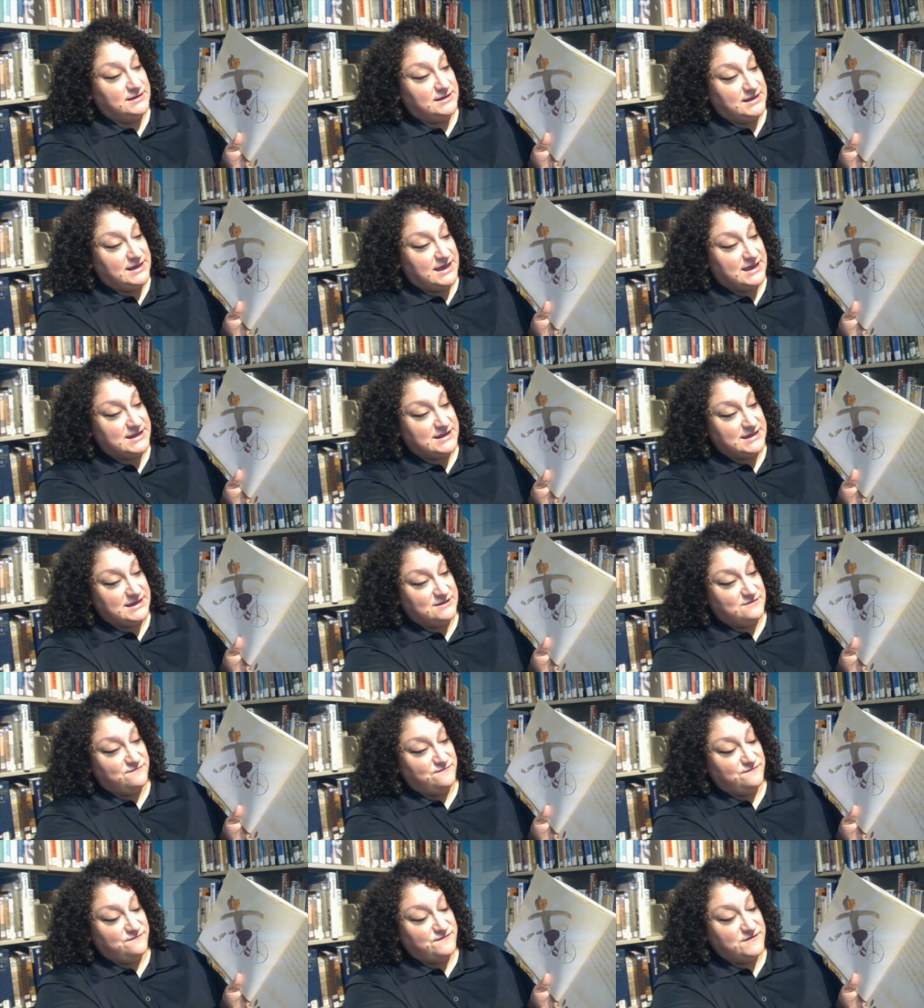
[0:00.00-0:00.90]
and it
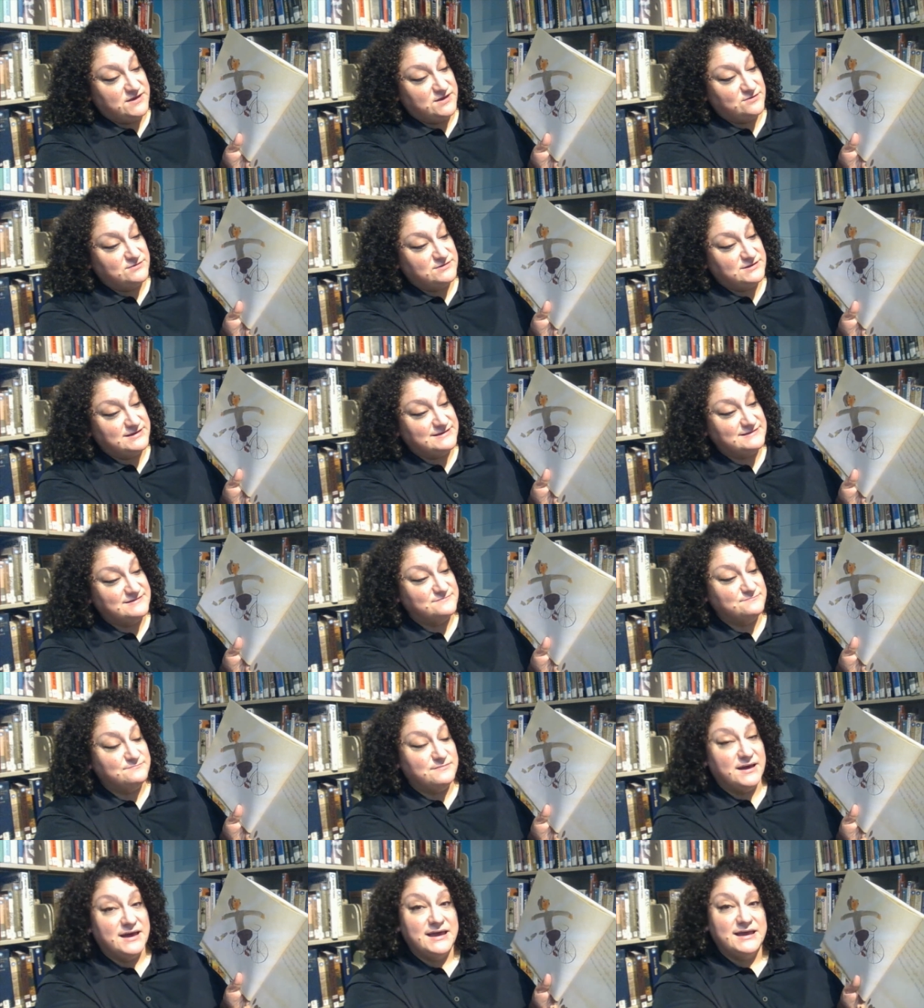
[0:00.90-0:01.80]
filled his
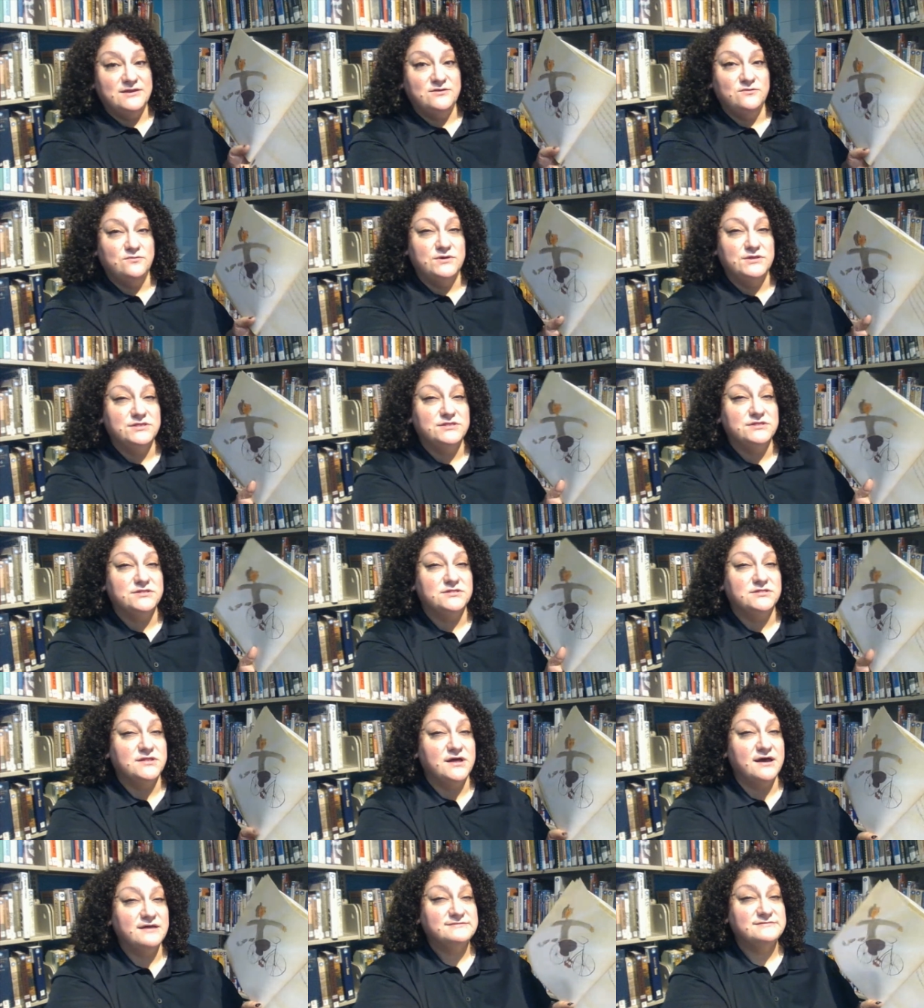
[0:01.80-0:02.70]
mind with
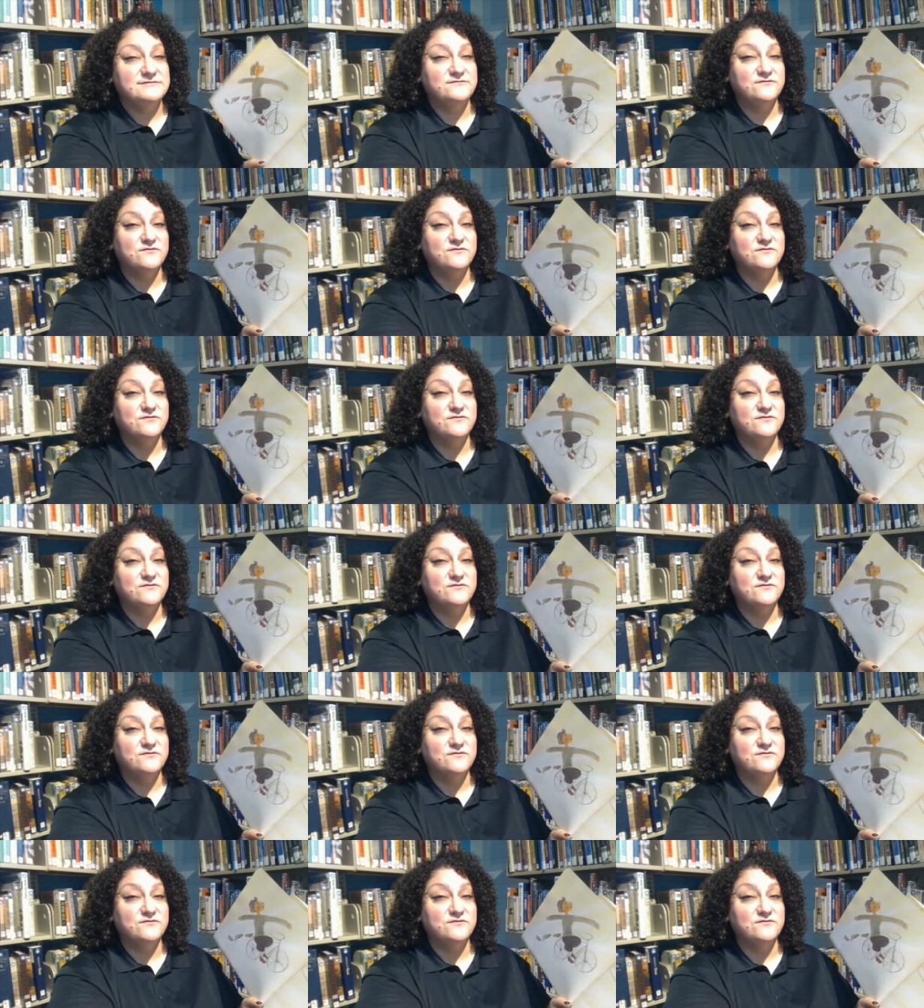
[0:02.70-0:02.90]
lots of